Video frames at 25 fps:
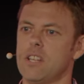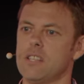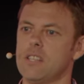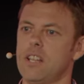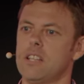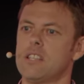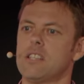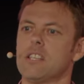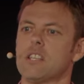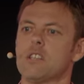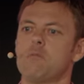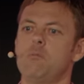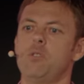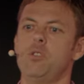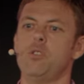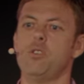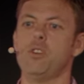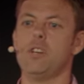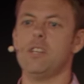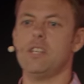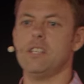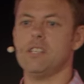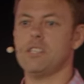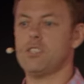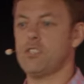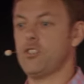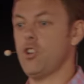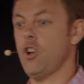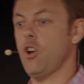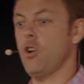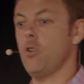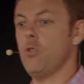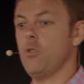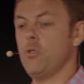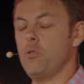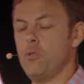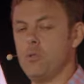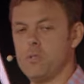and let the community
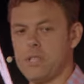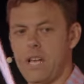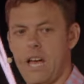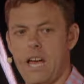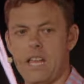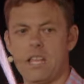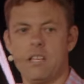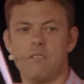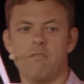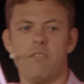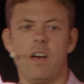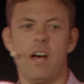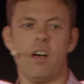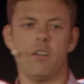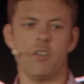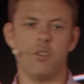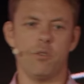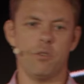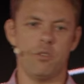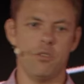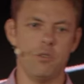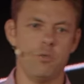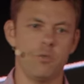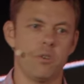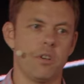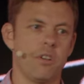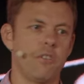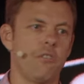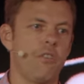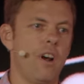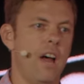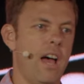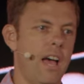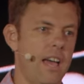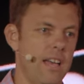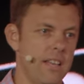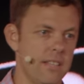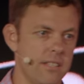show who's adding value and who can
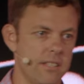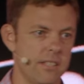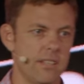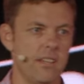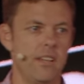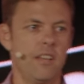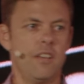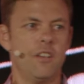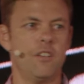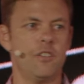rise